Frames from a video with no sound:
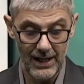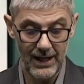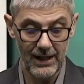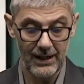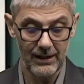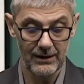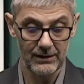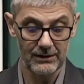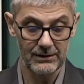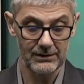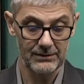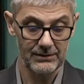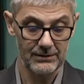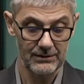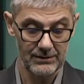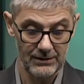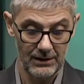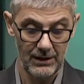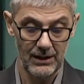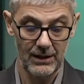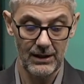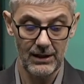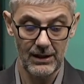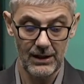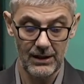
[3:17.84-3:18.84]
and
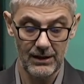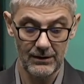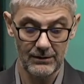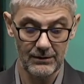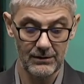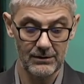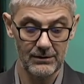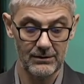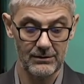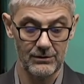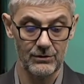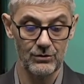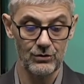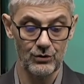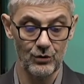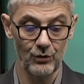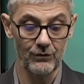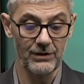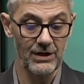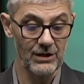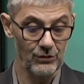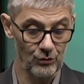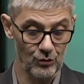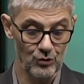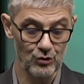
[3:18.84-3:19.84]
you
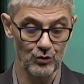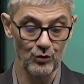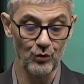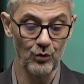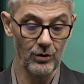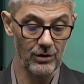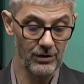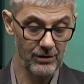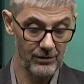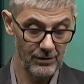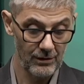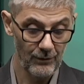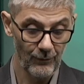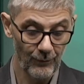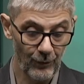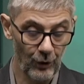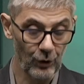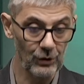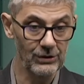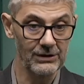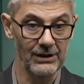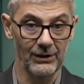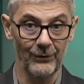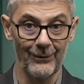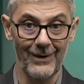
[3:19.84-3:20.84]
need to choose
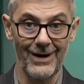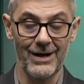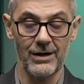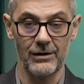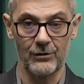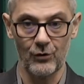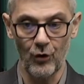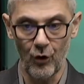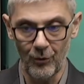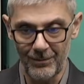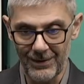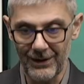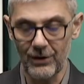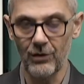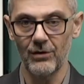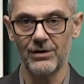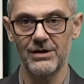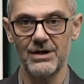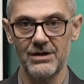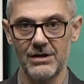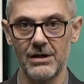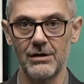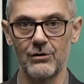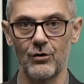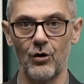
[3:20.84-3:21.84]
water waste scope because
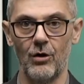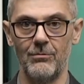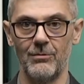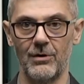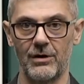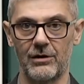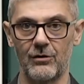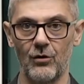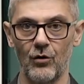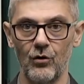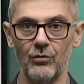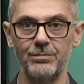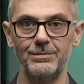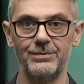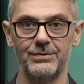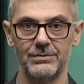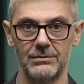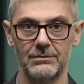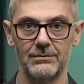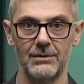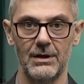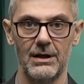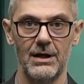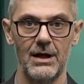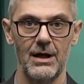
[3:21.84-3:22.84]
this is common scope.
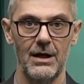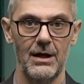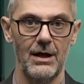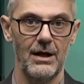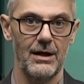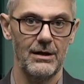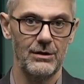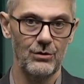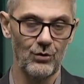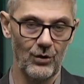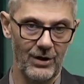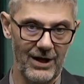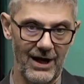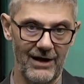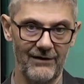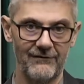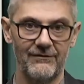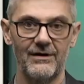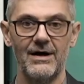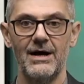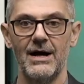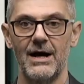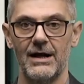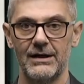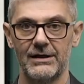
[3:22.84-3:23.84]
You have
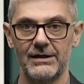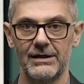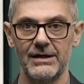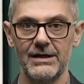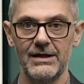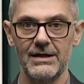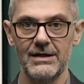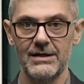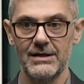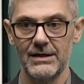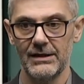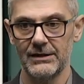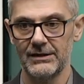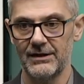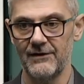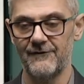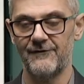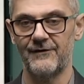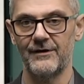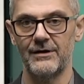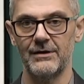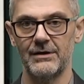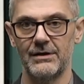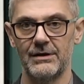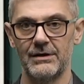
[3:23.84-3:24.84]
three
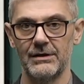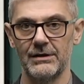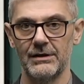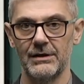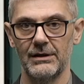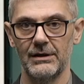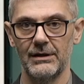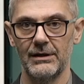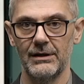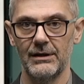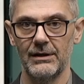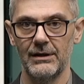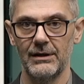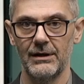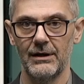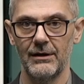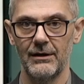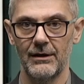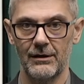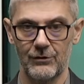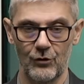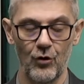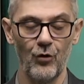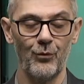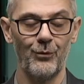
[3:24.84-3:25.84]
different
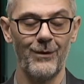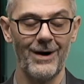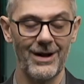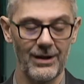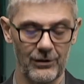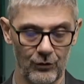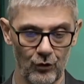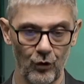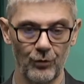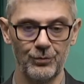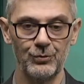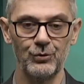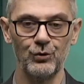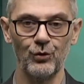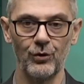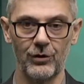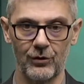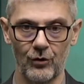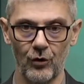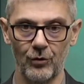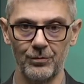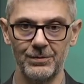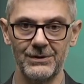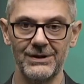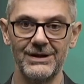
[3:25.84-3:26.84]
scope 1, scope 2,
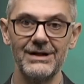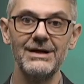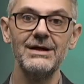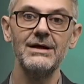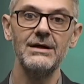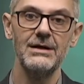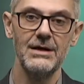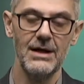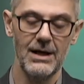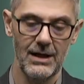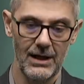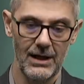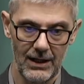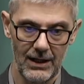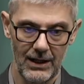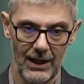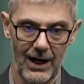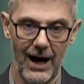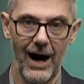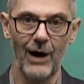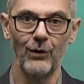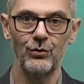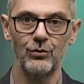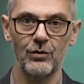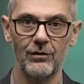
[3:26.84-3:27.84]
scope 3,
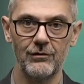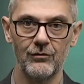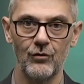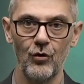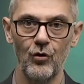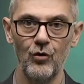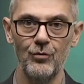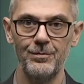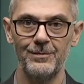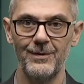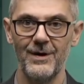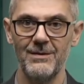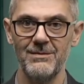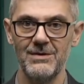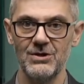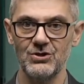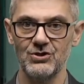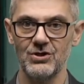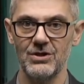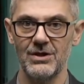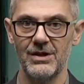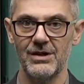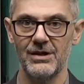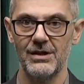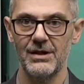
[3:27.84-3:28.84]
auto scope
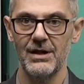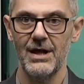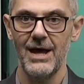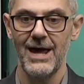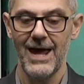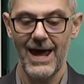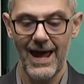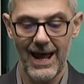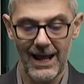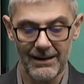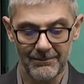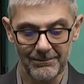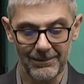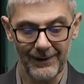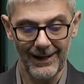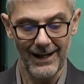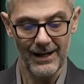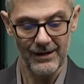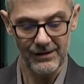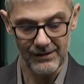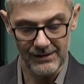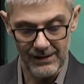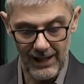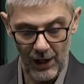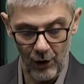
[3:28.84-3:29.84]
emissions, and
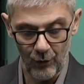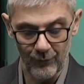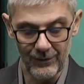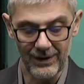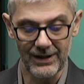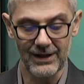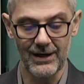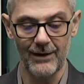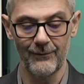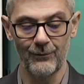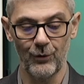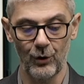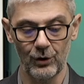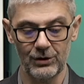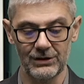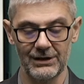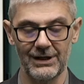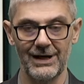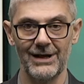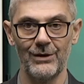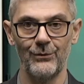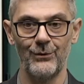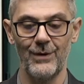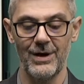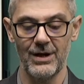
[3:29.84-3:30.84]
plus now we have water
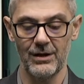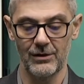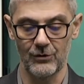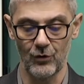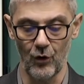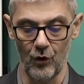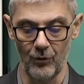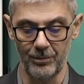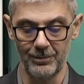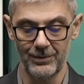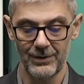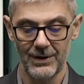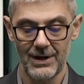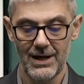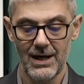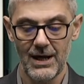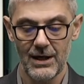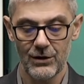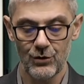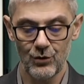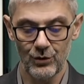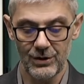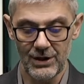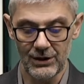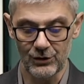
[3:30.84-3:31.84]
and waste scope.
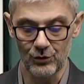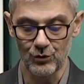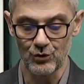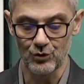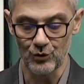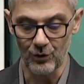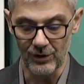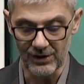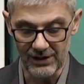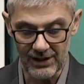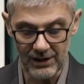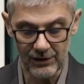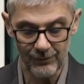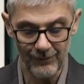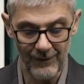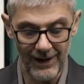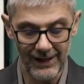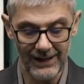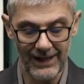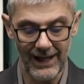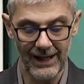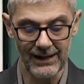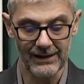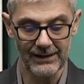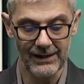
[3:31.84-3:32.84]
You need to choose this
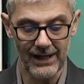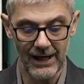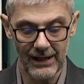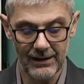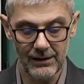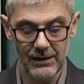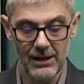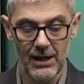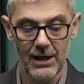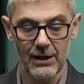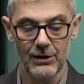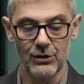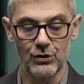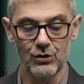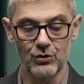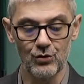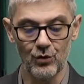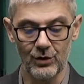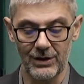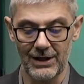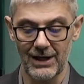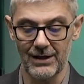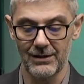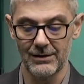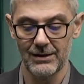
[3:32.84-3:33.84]
one, and then you
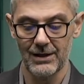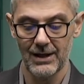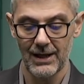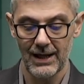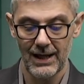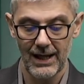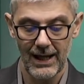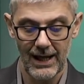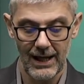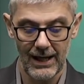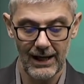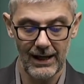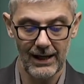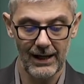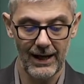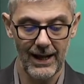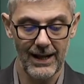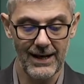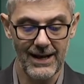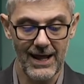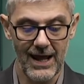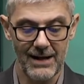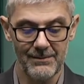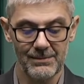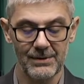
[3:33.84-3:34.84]
can
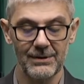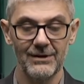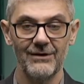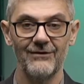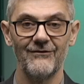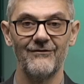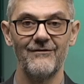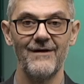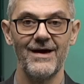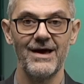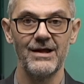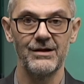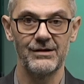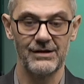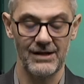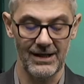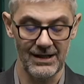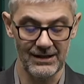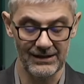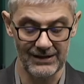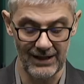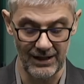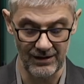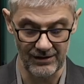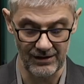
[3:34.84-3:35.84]
enable waste
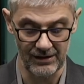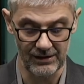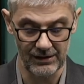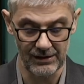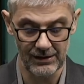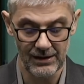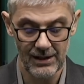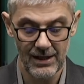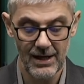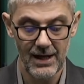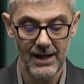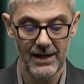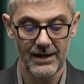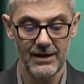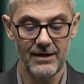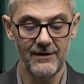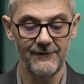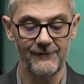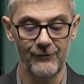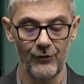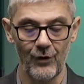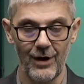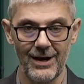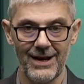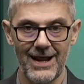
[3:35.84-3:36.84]
intensity.
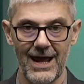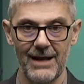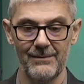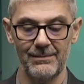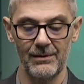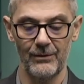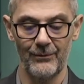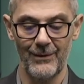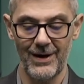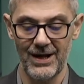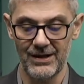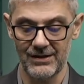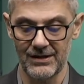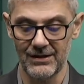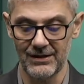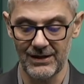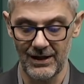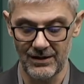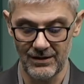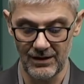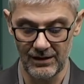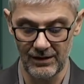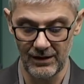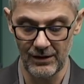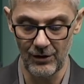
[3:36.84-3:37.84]
If you enable waste
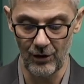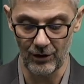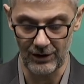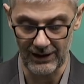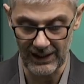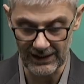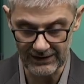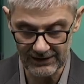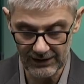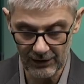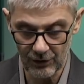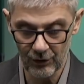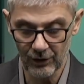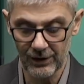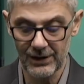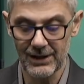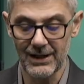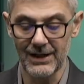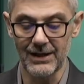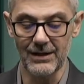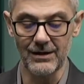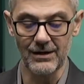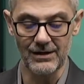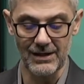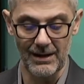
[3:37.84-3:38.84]
intensity your category,
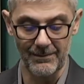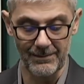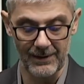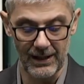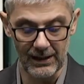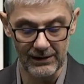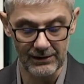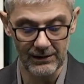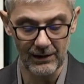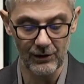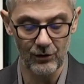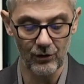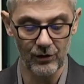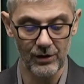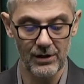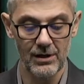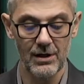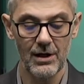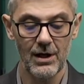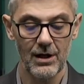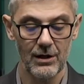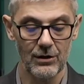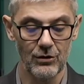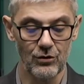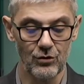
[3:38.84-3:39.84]
in subcategory,
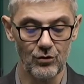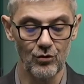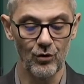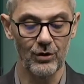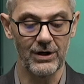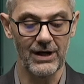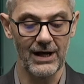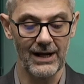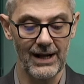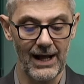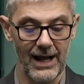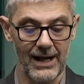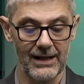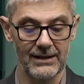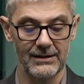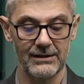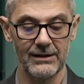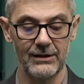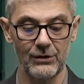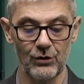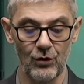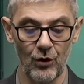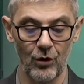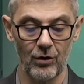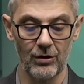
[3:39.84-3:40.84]
you can
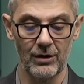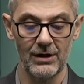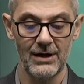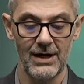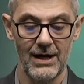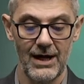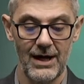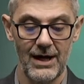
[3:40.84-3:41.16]
enter your